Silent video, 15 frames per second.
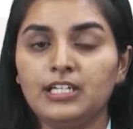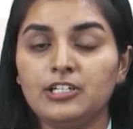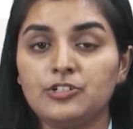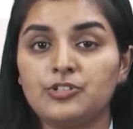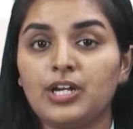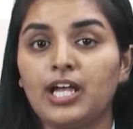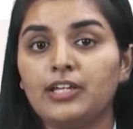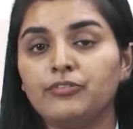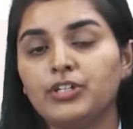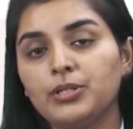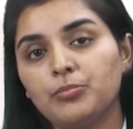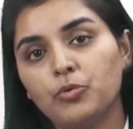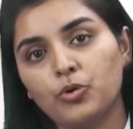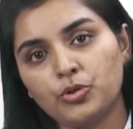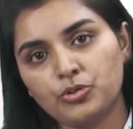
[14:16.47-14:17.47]

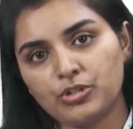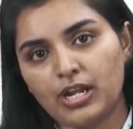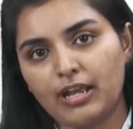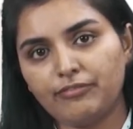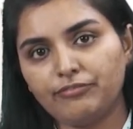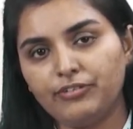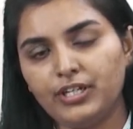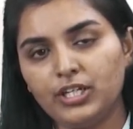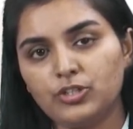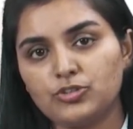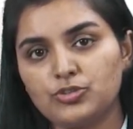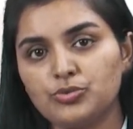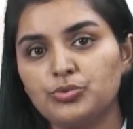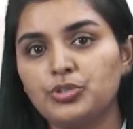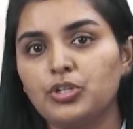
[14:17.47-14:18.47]
driving more traffic
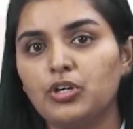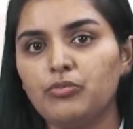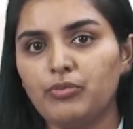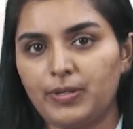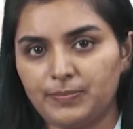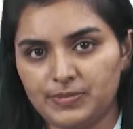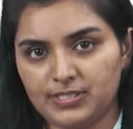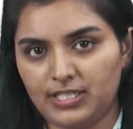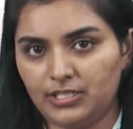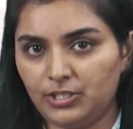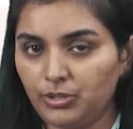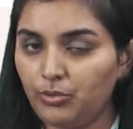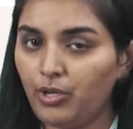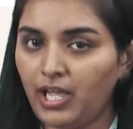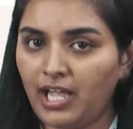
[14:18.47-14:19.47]
to your website.
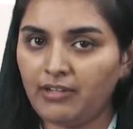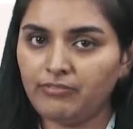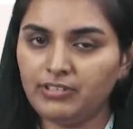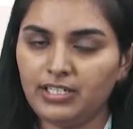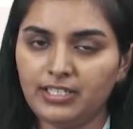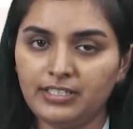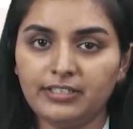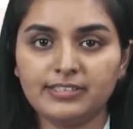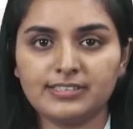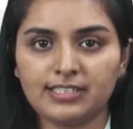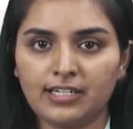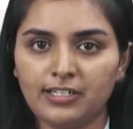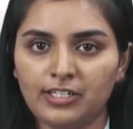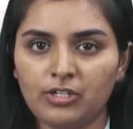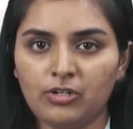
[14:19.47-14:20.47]
You have an
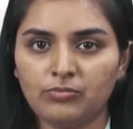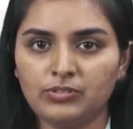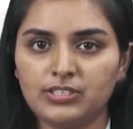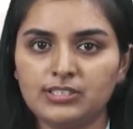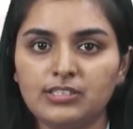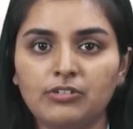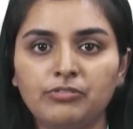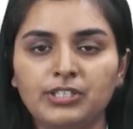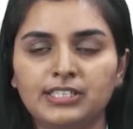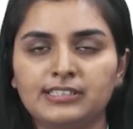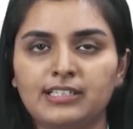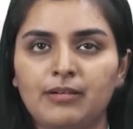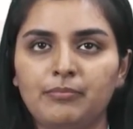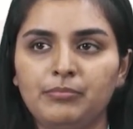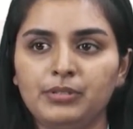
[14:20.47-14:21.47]
understanding of this. Now for
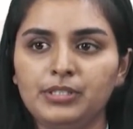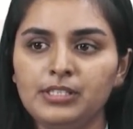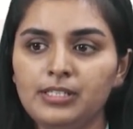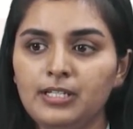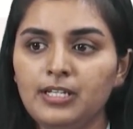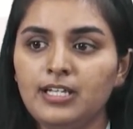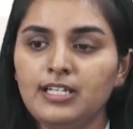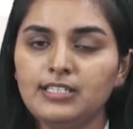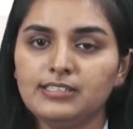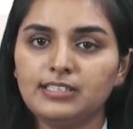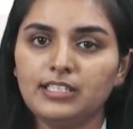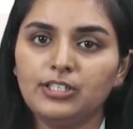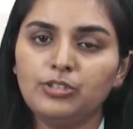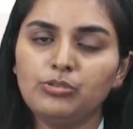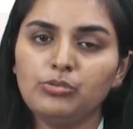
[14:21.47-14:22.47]
example,
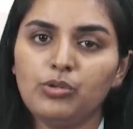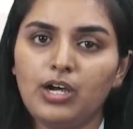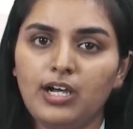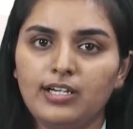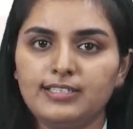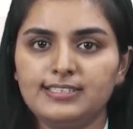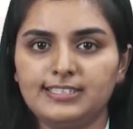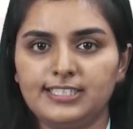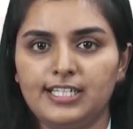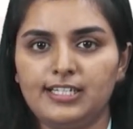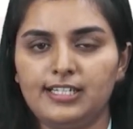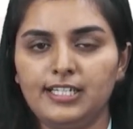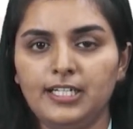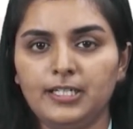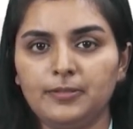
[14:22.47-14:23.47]
say you are
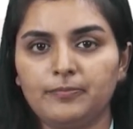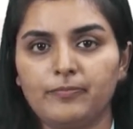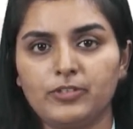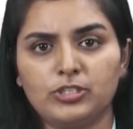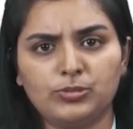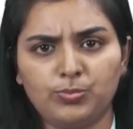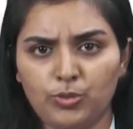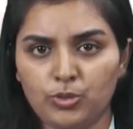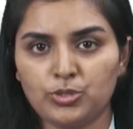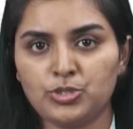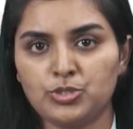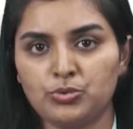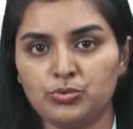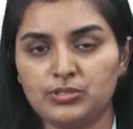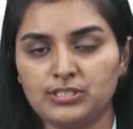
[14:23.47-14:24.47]
selling sports
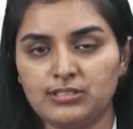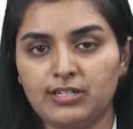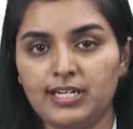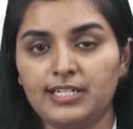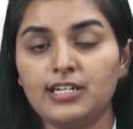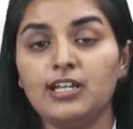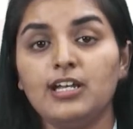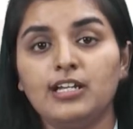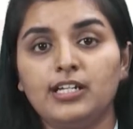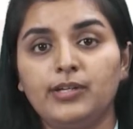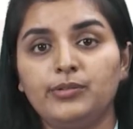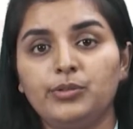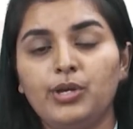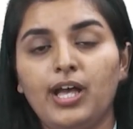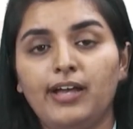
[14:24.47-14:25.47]
shoes, right? Now
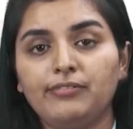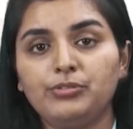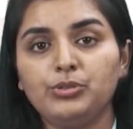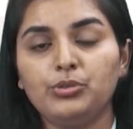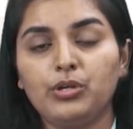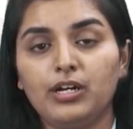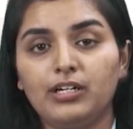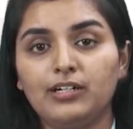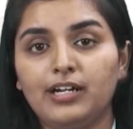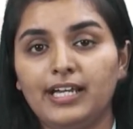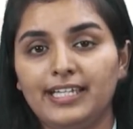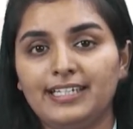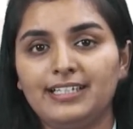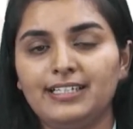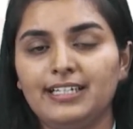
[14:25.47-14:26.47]
you have to
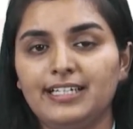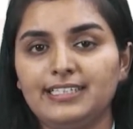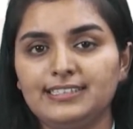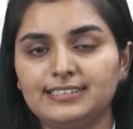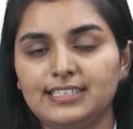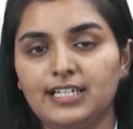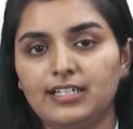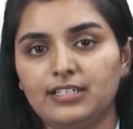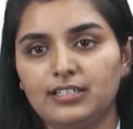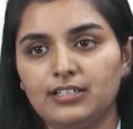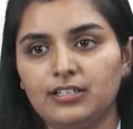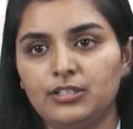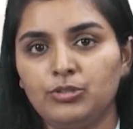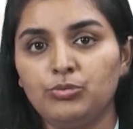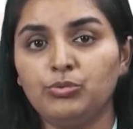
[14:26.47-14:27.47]
analyze that.
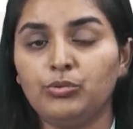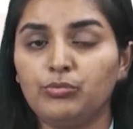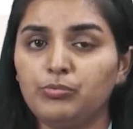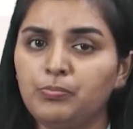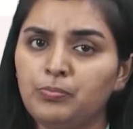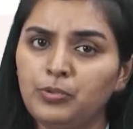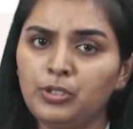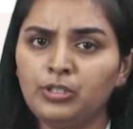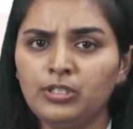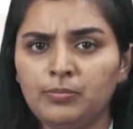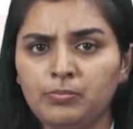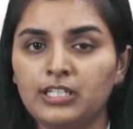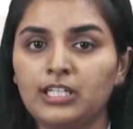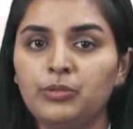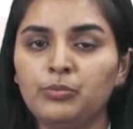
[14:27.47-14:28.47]
You put the
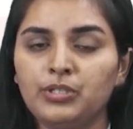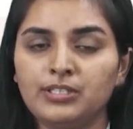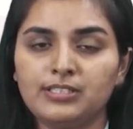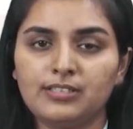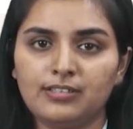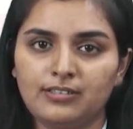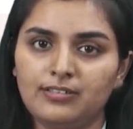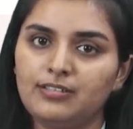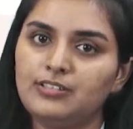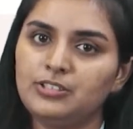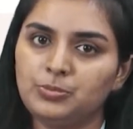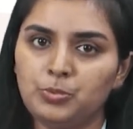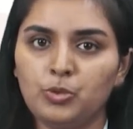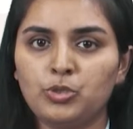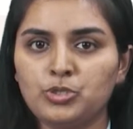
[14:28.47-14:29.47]
keyword
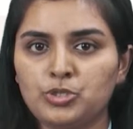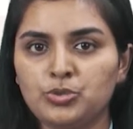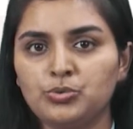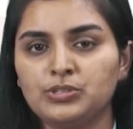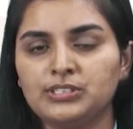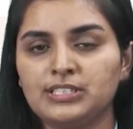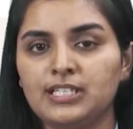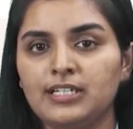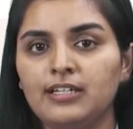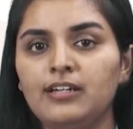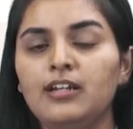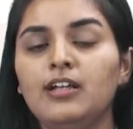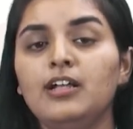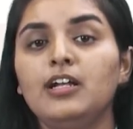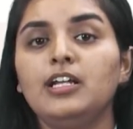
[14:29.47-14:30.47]
sports shoes there.
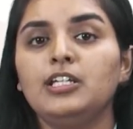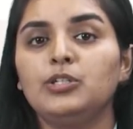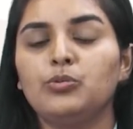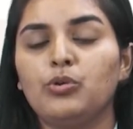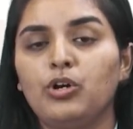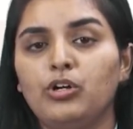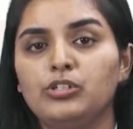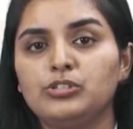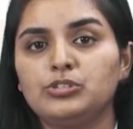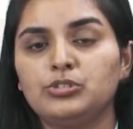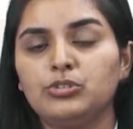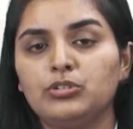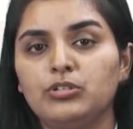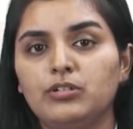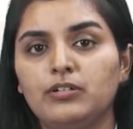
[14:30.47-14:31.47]
You
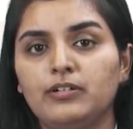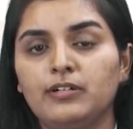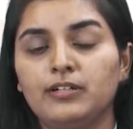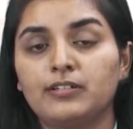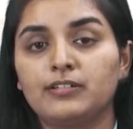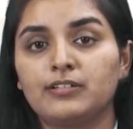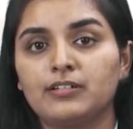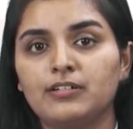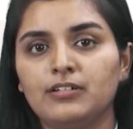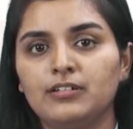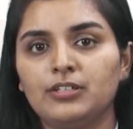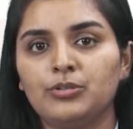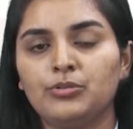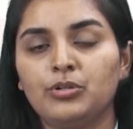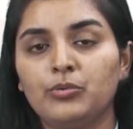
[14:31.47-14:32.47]
also
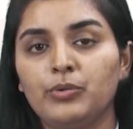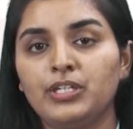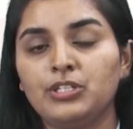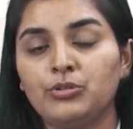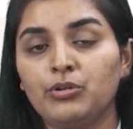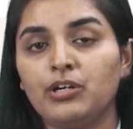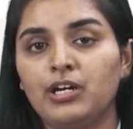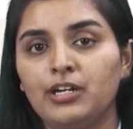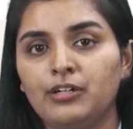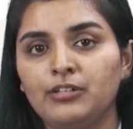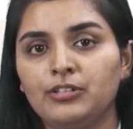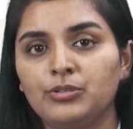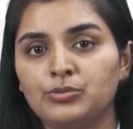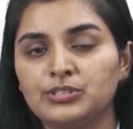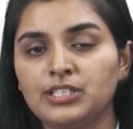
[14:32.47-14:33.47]
when you are
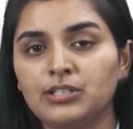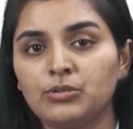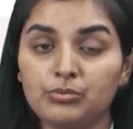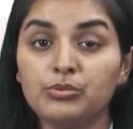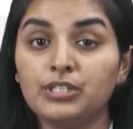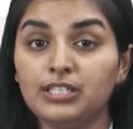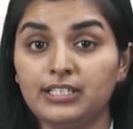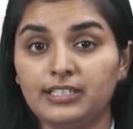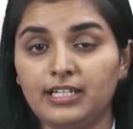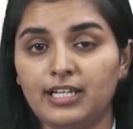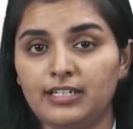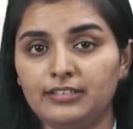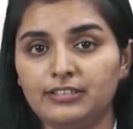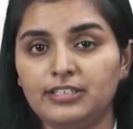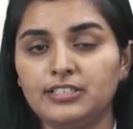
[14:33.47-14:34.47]
using Google
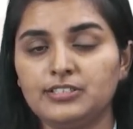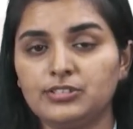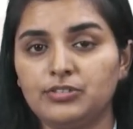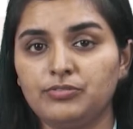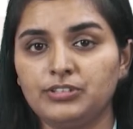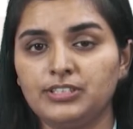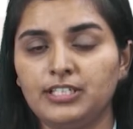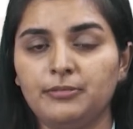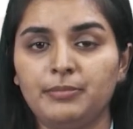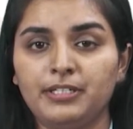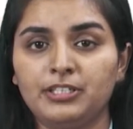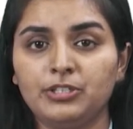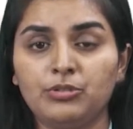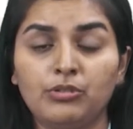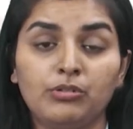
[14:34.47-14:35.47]
Analytics, or for that
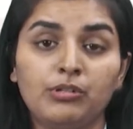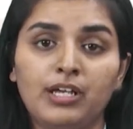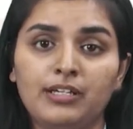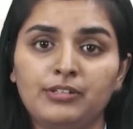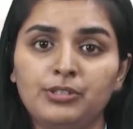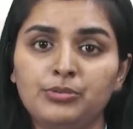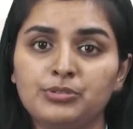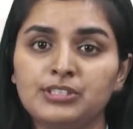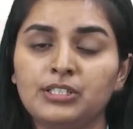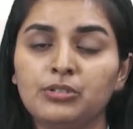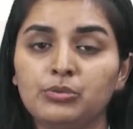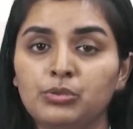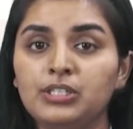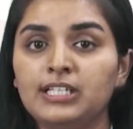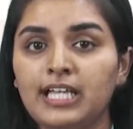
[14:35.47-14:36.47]
matter you are using
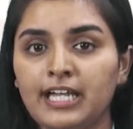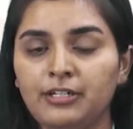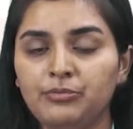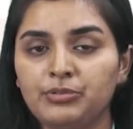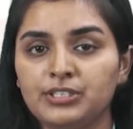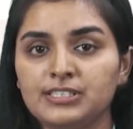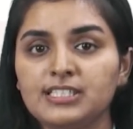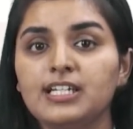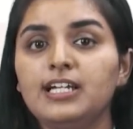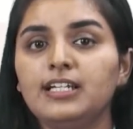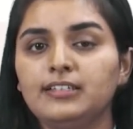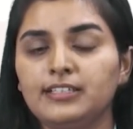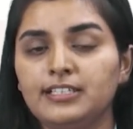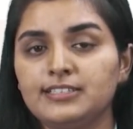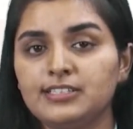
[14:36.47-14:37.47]
Google AdWords,
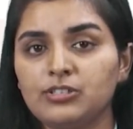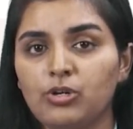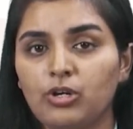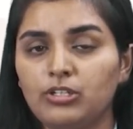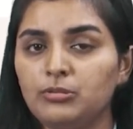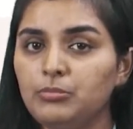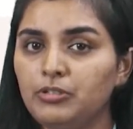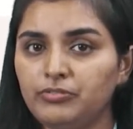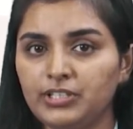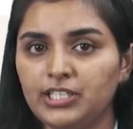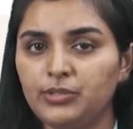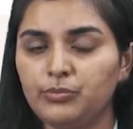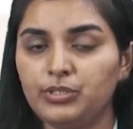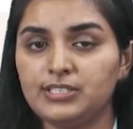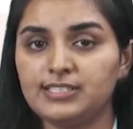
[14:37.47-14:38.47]
there is a column of
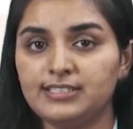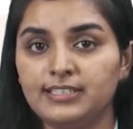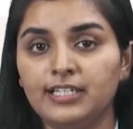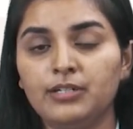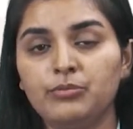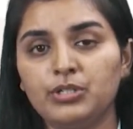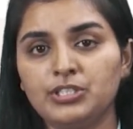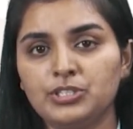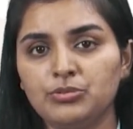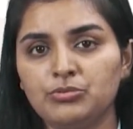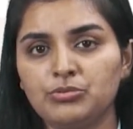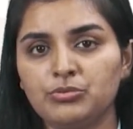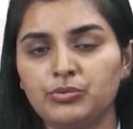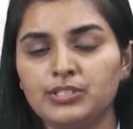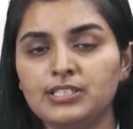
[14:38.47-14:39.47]
keywords there. What you
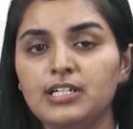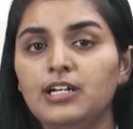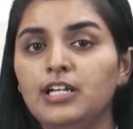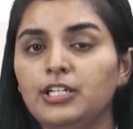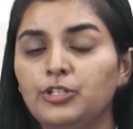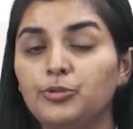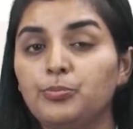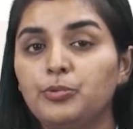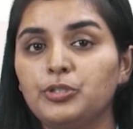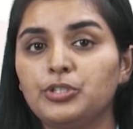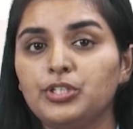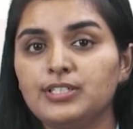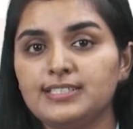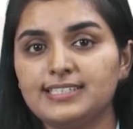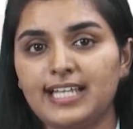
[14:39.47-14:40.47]
do is you put
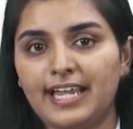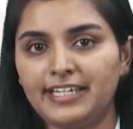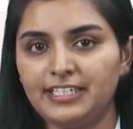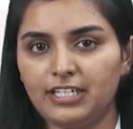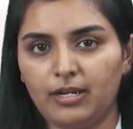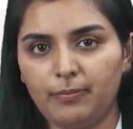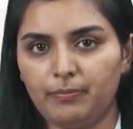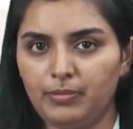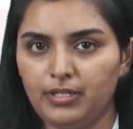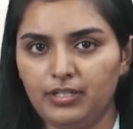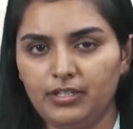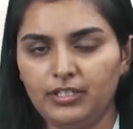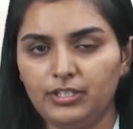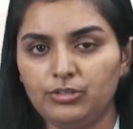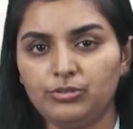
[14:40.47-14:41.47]
your site up,
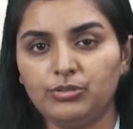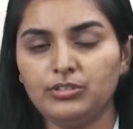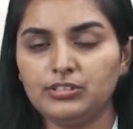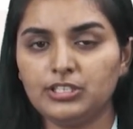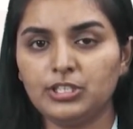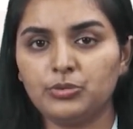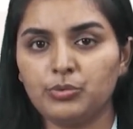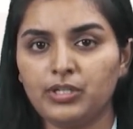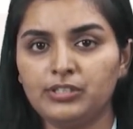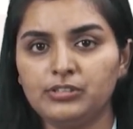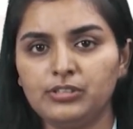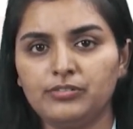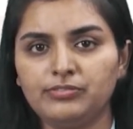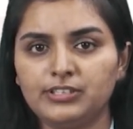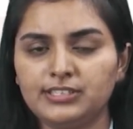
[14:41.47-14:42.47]
the
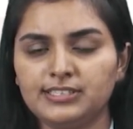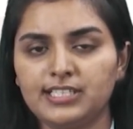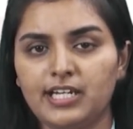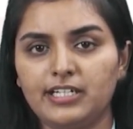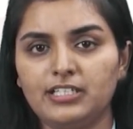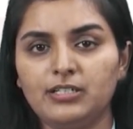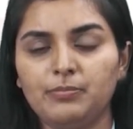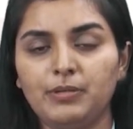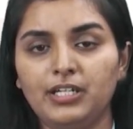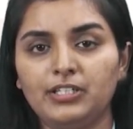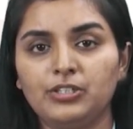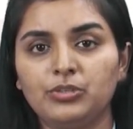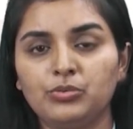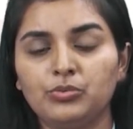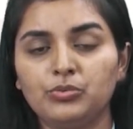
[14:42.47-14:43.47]
URL of your site up
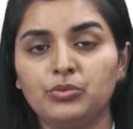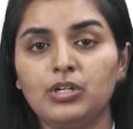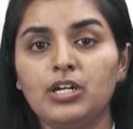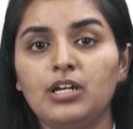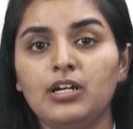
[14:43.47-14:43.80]
and you